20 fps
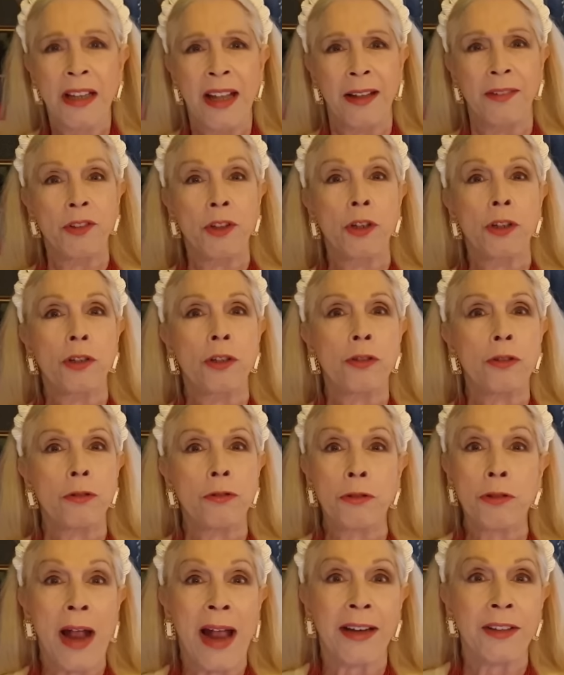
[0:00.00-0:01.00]
and
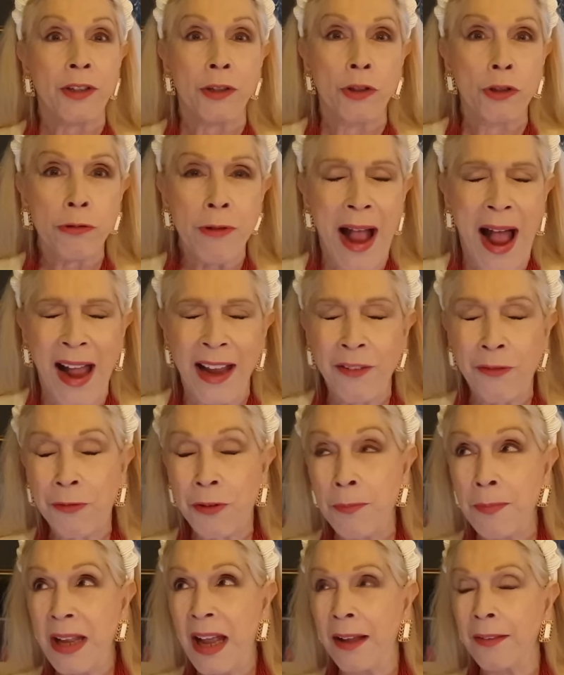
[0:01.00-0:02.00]
trying to drive for me.